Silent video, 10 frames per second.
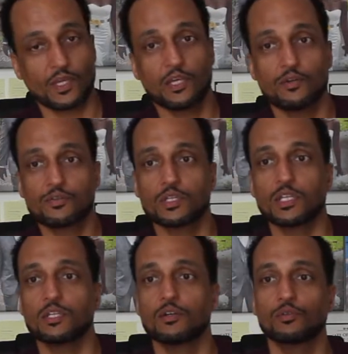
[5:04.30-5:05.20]
here's the
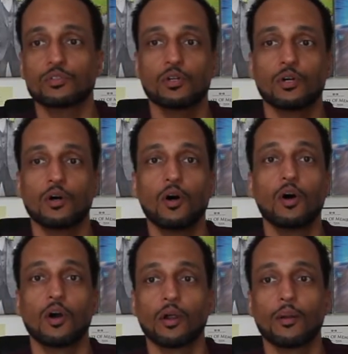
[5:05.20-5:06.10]
EOS
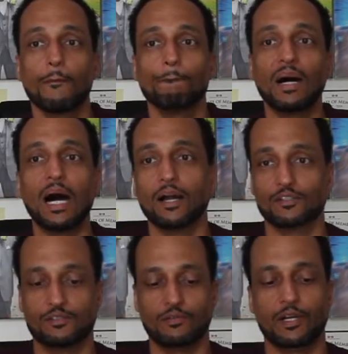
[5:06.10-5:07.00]
R
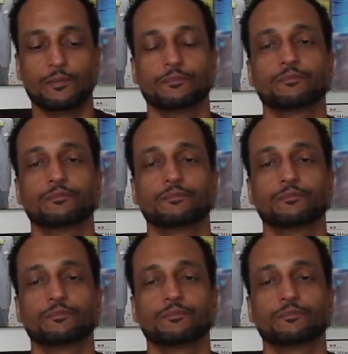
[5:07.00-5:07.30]
box, right?